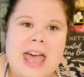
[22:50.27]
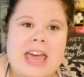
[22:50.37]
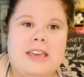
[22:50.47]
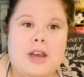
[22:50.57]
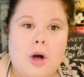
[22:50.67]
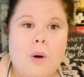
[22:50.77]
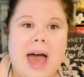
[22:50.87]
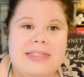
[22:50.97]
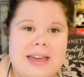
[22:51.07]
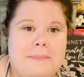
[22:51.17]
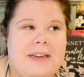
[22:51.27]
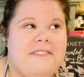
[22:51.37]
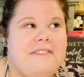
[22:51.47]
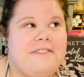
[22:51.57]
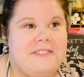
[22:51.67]
You know, I think my
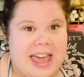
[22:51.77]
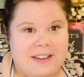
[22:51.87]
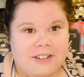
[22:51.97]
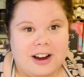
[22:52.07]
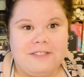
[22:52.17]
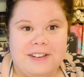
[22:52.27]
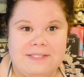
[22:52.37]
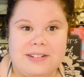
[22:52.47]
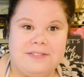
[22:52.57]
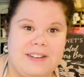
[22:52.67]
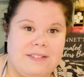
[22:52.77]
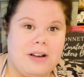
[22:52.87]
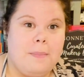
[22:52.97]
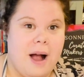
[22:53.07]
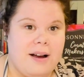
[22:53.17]
favorite
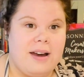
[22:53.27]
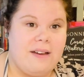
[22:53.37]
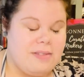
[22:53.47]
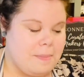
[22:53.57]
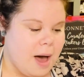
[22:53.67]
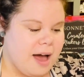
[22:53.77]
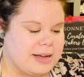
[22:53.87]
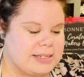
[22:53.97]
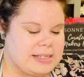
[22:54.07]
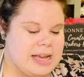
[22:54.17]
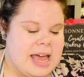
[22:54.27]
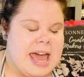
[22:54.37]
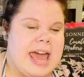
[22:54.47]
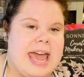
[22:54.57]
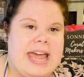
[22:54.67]
part of the box
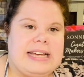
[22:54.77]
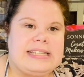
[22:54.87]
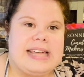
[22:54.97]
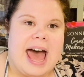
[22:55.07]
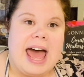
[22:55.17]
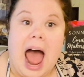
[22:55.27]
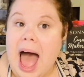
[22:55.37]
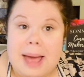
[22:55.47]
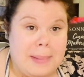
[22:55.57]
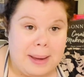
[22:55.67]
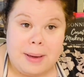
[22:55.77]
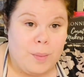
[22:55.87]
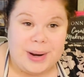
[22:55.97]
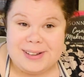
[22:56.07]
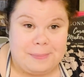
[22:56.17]
is that I maybe
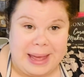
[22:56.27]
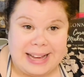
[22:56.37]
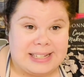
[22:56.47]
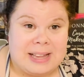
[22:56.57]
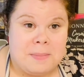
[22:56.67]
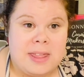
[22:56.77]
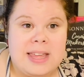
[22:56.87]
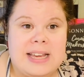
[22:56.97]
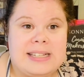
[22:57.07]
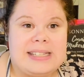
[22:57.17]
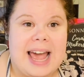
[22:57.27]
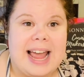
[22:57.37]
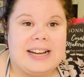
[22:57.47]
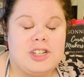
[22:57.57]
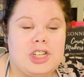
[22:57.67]
went to pick some of these
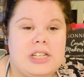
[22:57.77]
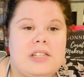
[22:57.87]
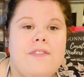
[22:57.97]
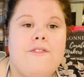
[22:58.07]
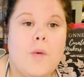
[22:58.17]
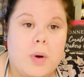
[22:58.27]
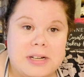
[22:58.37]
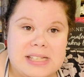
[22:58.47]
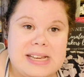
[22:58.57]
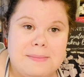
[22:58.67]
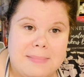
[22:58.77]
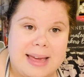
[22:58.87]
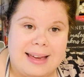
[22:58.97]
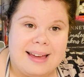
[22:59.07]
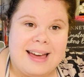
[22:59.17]
and she's forcing
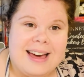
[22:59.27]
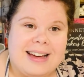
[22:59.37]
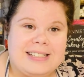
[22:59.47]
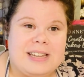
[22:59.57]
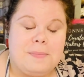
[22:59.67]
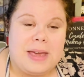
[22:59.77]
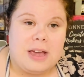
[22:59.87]
me to be